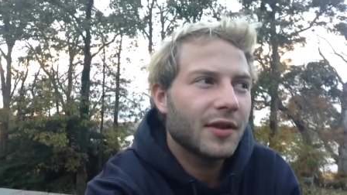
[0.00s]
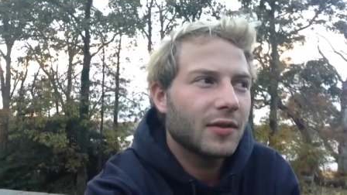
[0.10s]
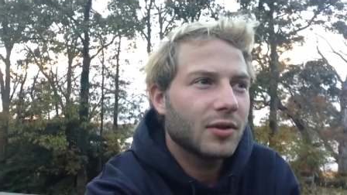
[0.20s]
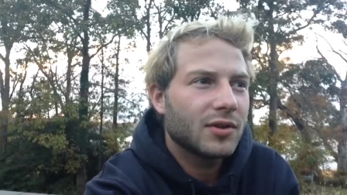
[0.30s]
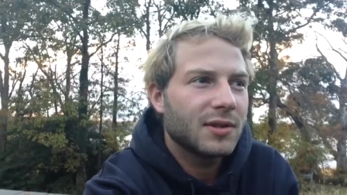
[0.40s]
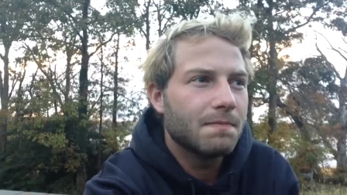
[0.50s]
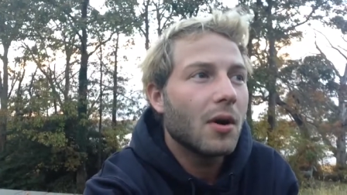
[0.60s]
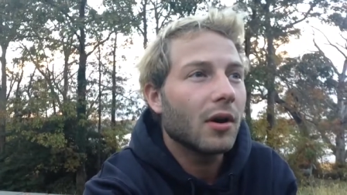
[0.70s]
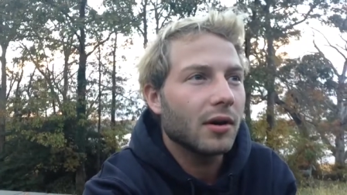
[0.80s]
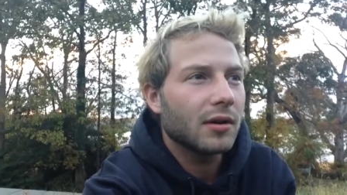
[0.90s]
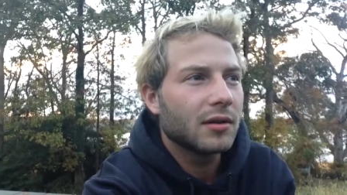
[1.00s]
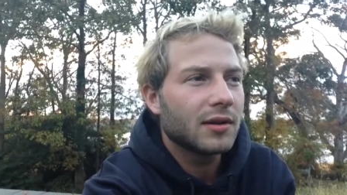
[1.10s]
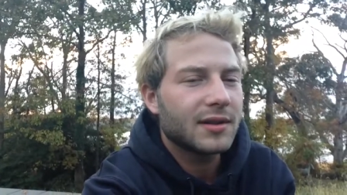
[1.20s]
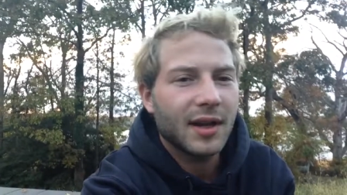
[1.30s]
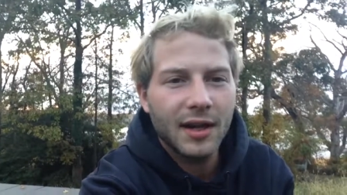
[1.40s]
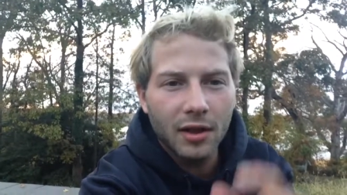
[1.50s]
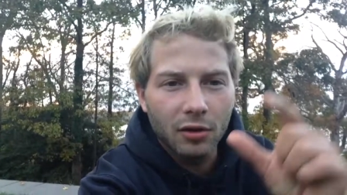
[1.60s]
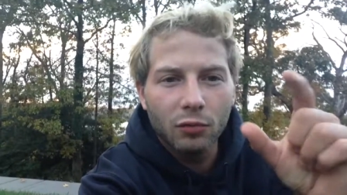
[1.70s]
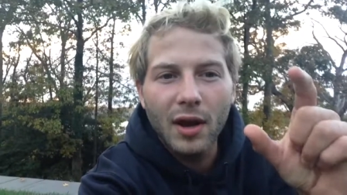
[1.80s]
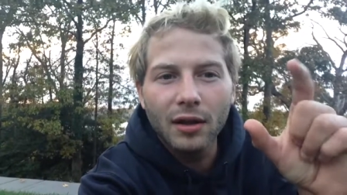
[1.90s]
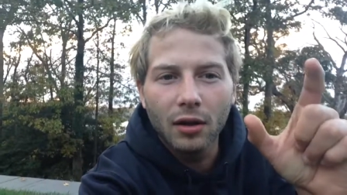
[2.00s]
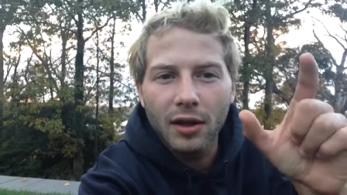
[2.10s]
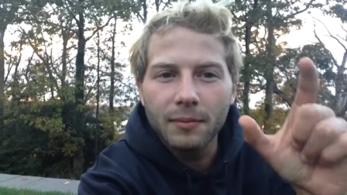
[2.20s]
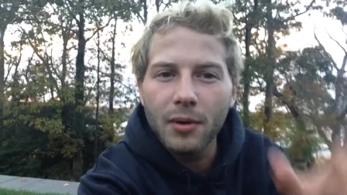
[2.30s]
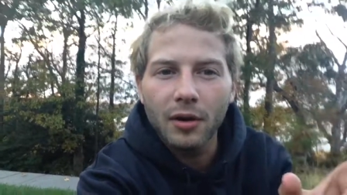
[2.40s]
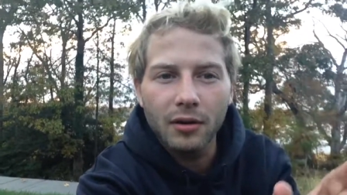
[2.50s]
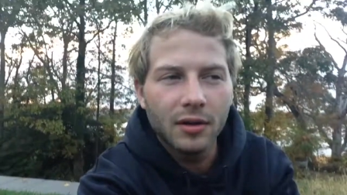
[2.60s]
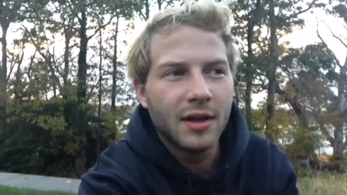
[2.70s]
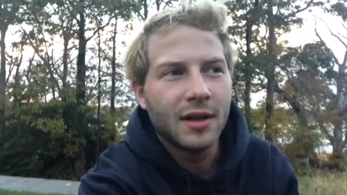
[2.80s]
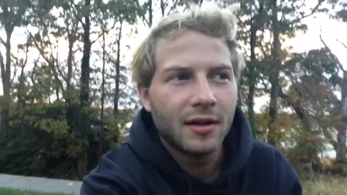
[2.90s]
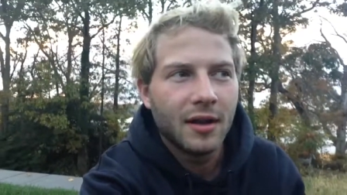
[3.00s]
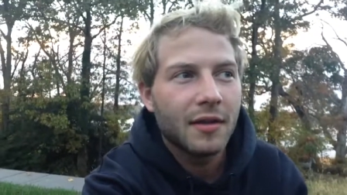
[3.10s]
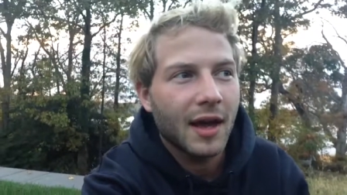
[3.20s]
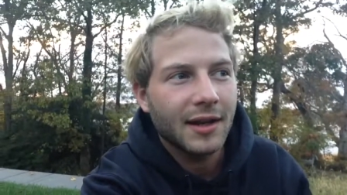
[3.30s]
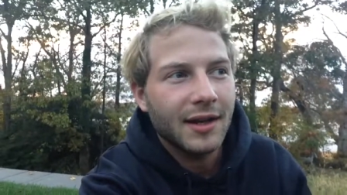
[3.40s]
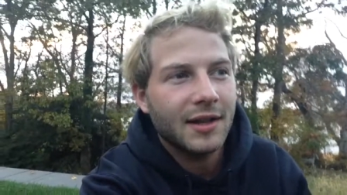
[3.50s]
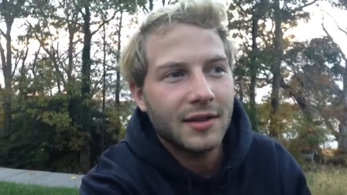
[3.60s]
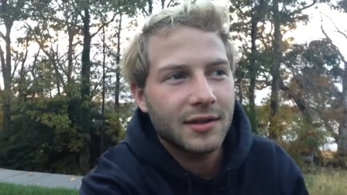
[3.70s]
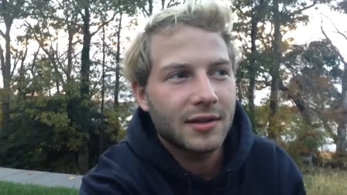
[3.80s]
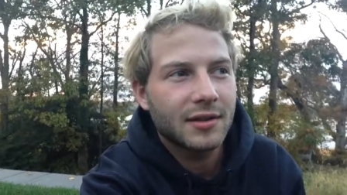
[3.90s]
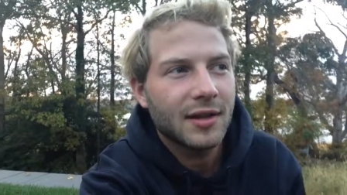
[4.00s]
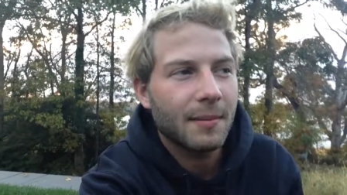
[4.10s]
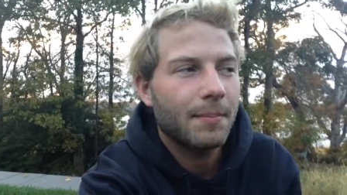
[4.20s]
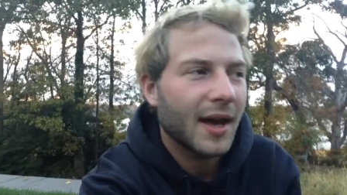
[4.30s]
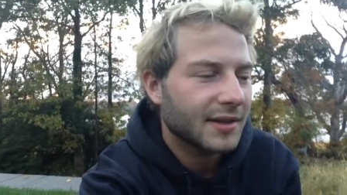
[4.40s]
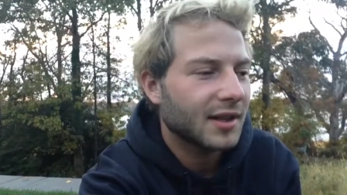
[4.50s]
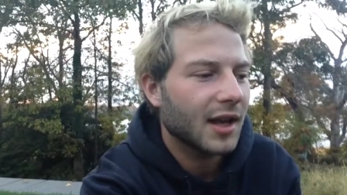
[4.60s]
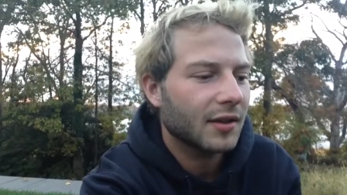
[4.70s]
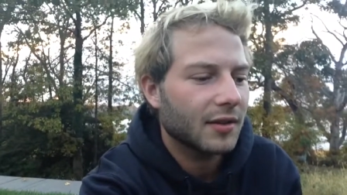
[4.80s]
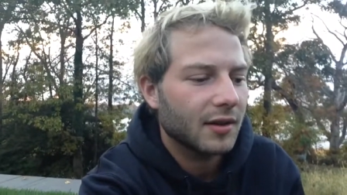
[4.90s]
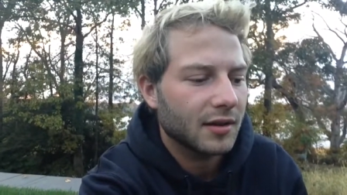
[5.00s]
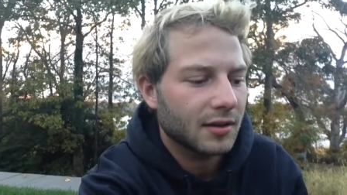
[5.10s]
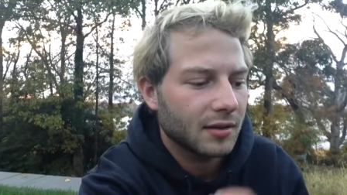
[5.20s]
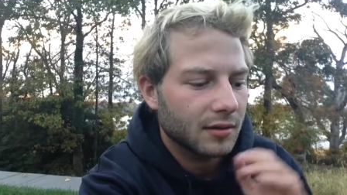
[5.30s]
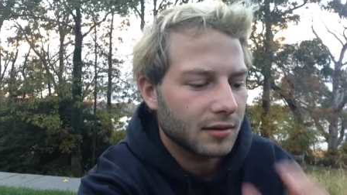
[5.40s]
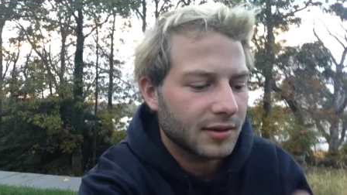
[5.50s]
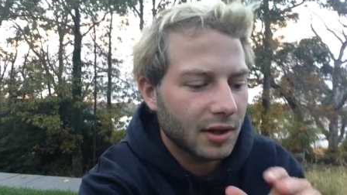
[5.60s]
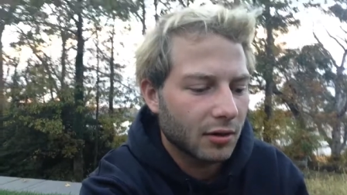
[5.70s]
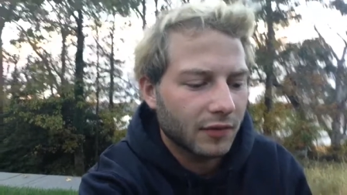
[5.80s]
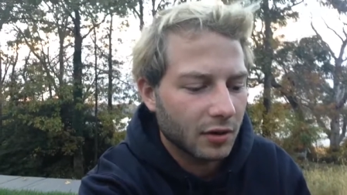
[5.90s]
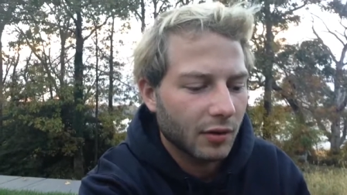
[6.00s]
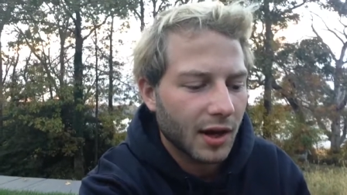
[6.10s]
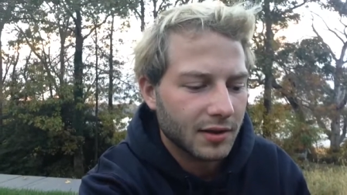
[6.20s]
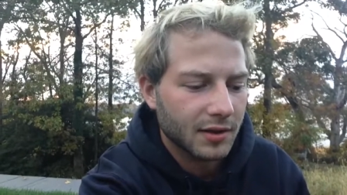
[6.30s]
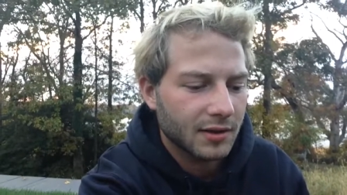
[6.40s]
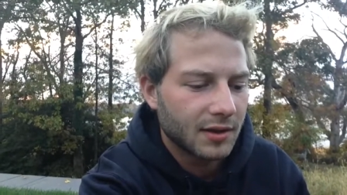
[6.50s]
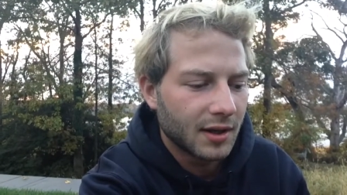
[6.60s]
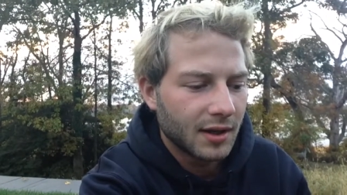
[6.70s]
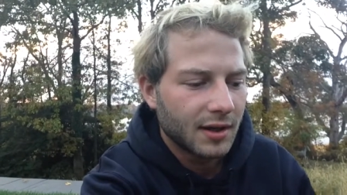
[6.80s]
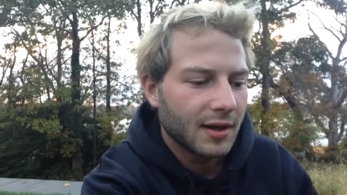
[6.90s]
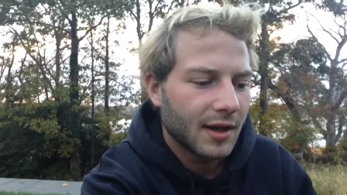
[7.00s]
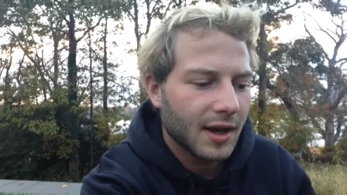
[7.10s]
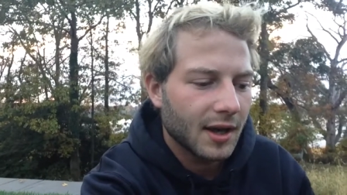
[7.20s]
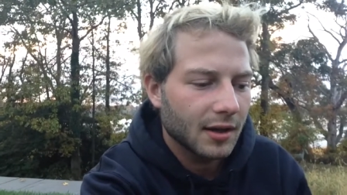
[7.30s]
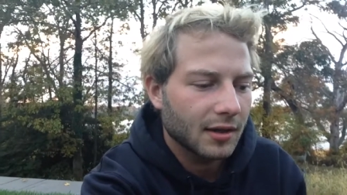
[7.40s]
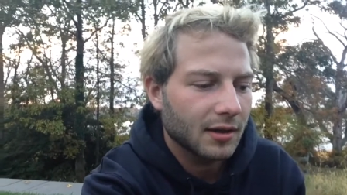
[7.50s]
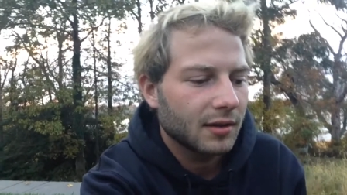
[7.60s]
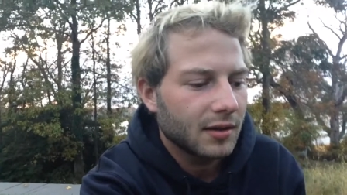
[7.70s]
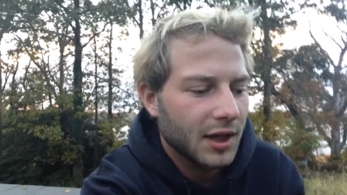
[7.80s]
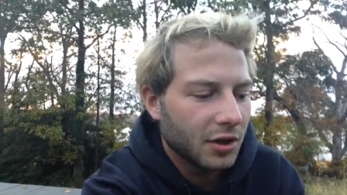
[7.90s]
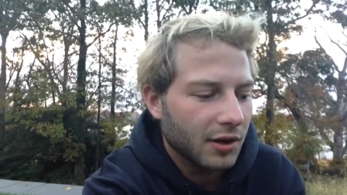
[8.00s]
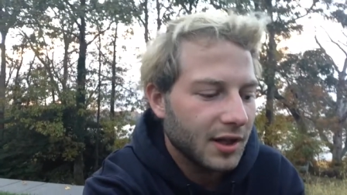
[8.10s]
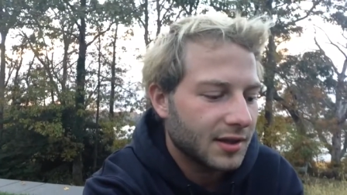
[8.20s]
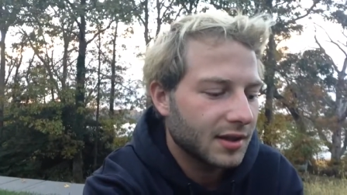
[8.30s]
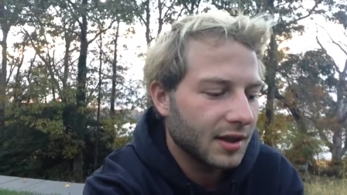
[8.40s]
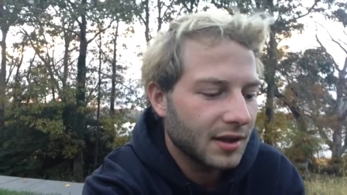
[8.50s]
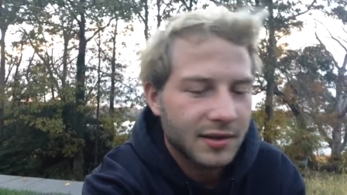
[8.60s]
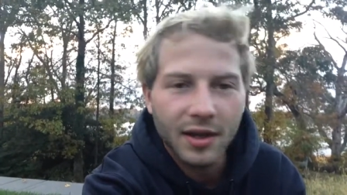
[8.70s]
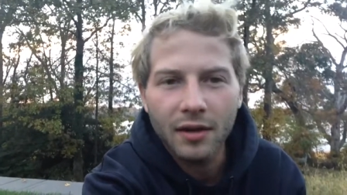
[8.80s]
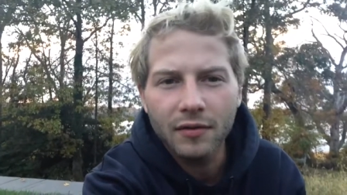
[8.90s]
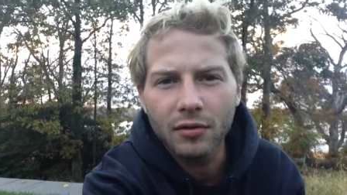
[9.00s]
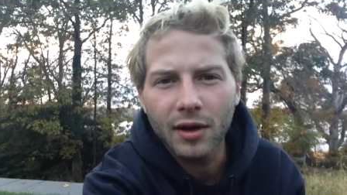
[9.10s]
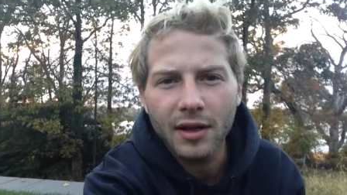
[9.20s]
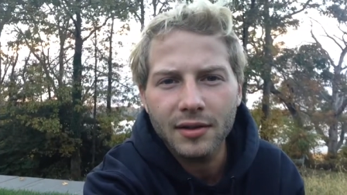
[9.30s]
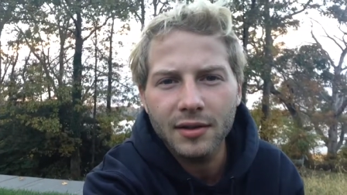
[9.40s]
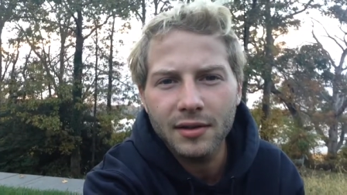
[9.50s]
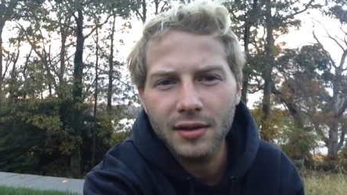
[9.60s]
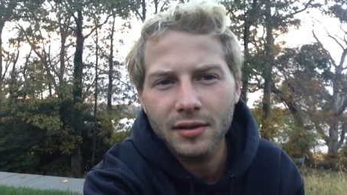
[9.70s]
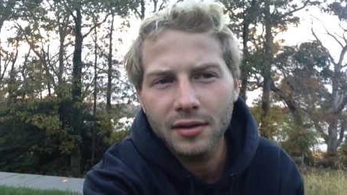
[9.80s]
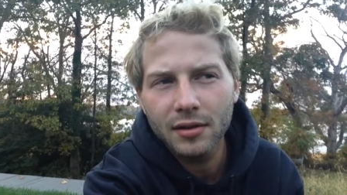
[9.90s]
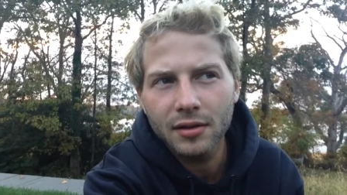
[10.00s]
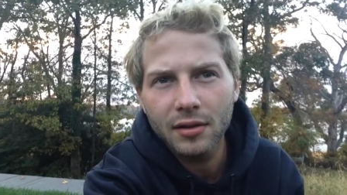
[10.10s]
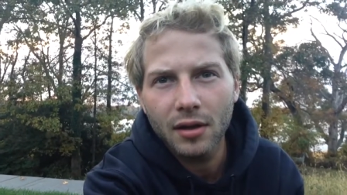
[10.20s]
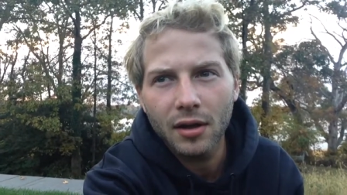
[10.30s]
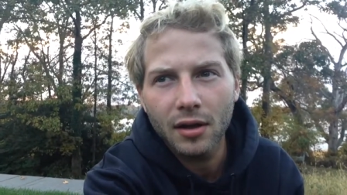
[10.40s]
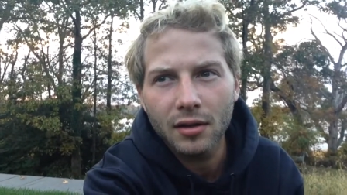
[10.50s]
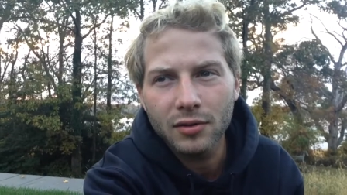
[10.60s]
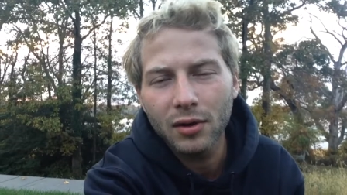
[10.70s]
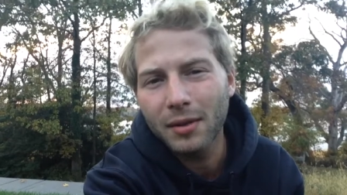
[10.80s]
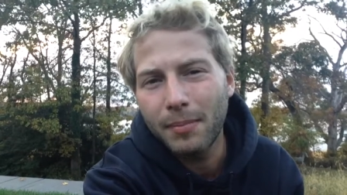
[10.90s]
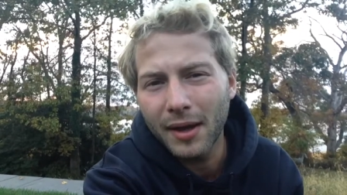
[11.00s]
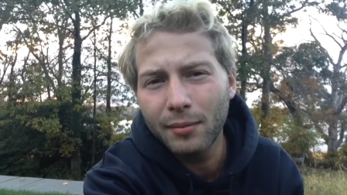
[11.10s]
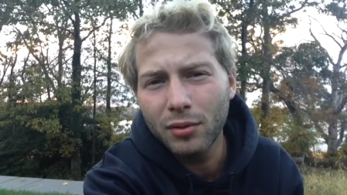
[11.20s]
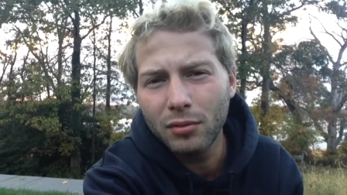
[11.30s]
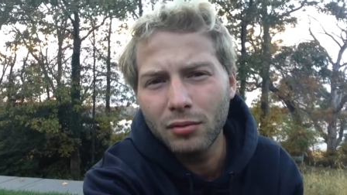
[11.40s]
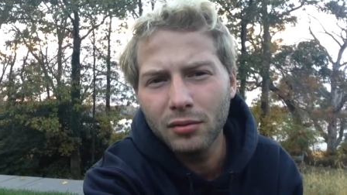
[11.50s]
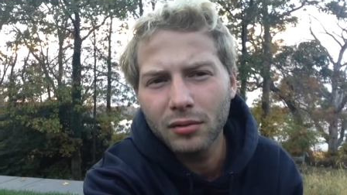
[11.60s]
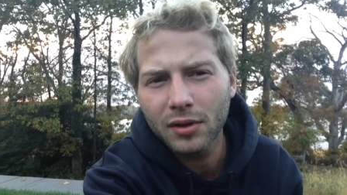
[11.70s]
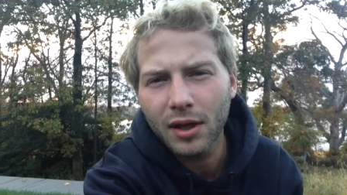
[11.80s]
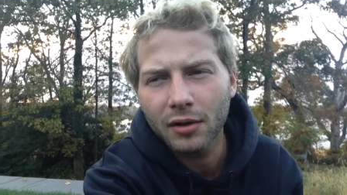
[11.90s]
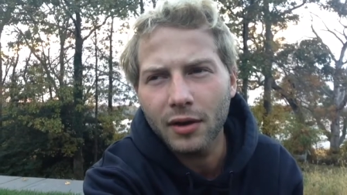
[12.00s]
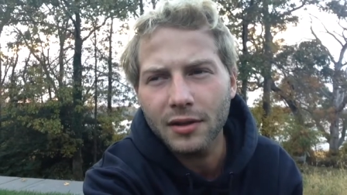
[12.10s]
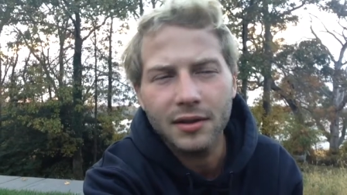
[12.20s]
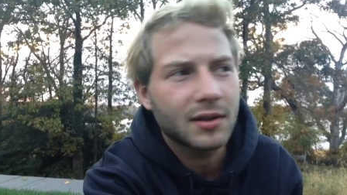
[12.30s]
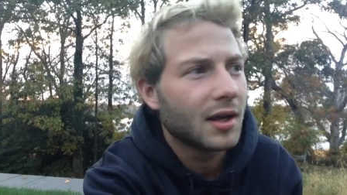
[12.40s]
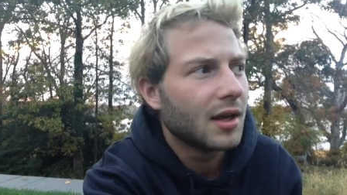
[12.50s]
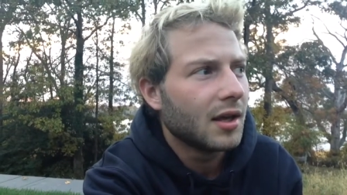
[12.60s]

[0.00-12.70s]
that there's this bird, this tiny little wren looking bird, that eats, that pecks at the center of the grasses and either eats the inside of the grasses, uh, sort of like bamboo kind of grasses,